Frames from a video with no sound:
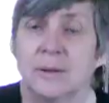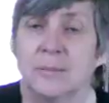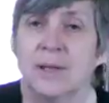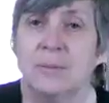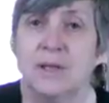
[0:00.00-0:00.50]

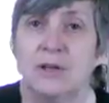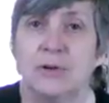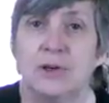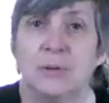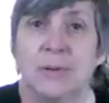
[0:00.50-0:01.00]
maybe you
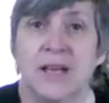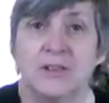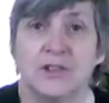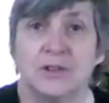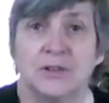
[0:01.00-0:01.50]
can
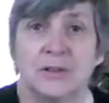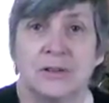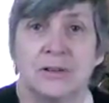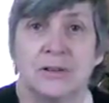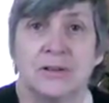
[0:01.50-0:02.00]
imagine
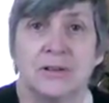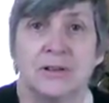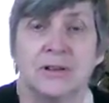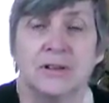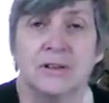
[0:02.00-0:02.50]

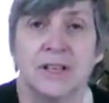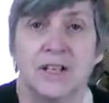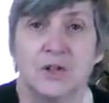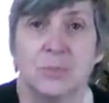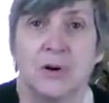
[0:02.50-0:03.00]
that
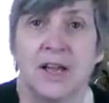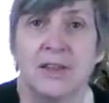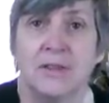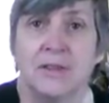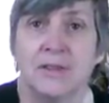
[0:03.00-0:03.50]
each
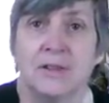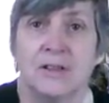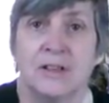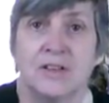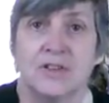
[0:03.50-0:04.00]
breath
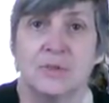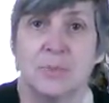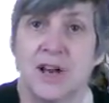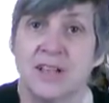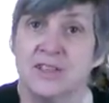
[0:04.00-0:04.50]

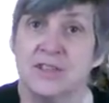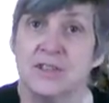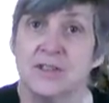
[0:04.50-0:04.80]
spreads